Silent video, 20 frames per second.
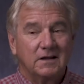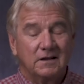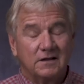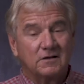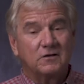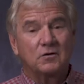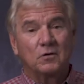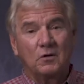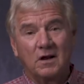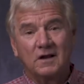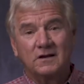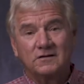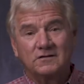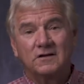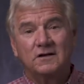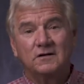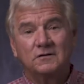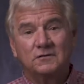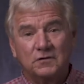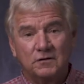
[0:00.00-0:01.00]
he cries
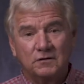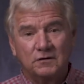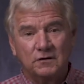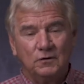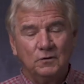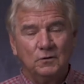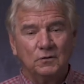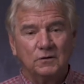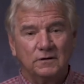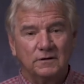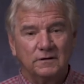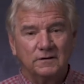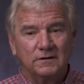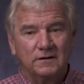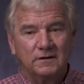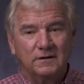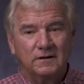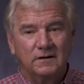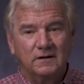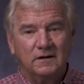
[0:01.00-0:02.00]
out to the Lord.
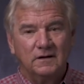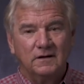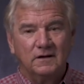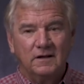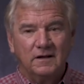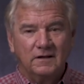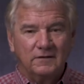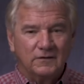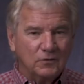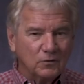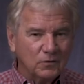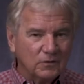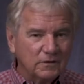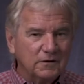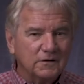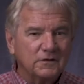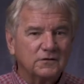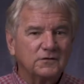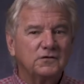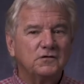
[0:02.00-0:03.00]
And the Lord
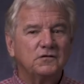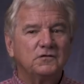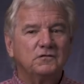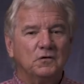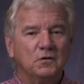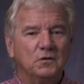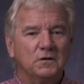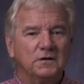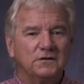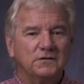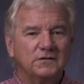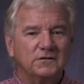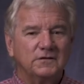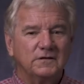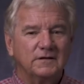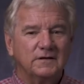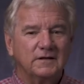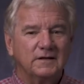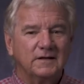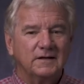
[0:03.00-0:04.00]
hears his voice,